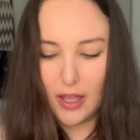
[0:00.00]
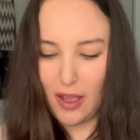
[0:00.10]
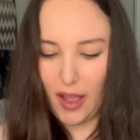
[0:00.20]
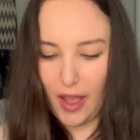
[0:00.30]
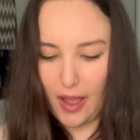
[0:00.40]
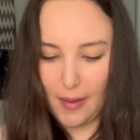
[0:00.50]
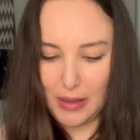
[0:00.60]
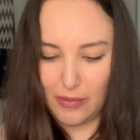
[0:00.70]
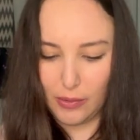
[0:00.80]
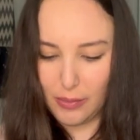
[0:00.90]
Um,
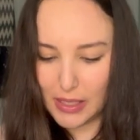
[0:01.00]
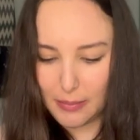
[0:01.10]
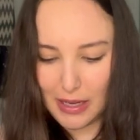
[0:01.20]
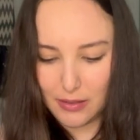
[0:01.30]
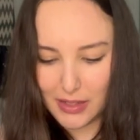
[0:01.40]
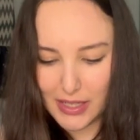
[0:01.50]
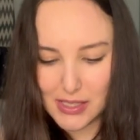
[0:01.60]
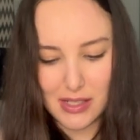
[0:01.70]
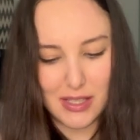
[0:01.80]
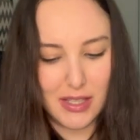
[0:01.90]
if we read about this,
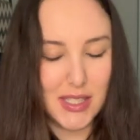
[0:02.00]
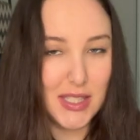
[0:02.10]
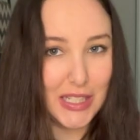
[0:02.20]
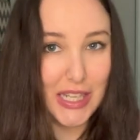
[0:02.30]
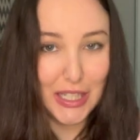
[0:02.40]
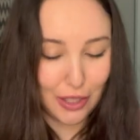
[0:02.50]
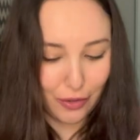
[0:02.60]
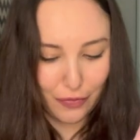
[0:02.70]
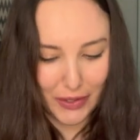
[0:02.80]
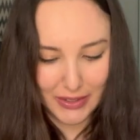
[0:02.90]
it says it's an
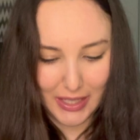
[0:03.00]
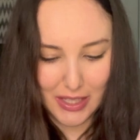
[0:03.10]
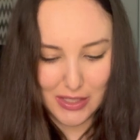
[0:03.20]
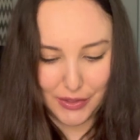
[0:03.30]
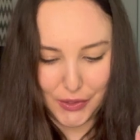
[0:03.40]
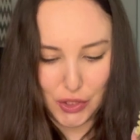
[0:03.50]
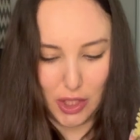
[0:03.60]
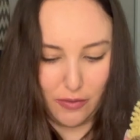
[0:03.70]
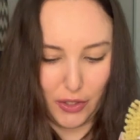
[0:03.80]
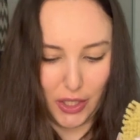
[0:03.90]
eco-friendly
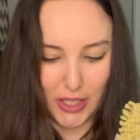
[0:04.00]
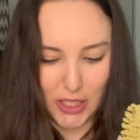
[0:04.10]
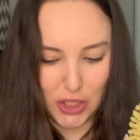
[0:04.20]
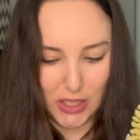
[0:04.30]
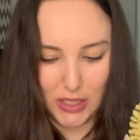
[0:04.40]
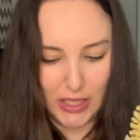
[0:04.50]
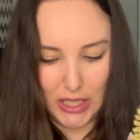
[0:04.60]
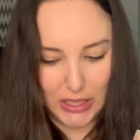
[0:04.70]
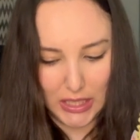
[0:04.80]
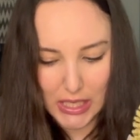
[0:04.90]
solution for your kitchen
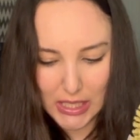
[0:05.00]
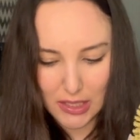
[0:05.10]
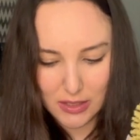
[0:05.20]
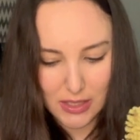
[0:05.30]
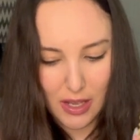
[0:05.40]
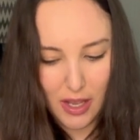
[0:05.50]
cleaning needs,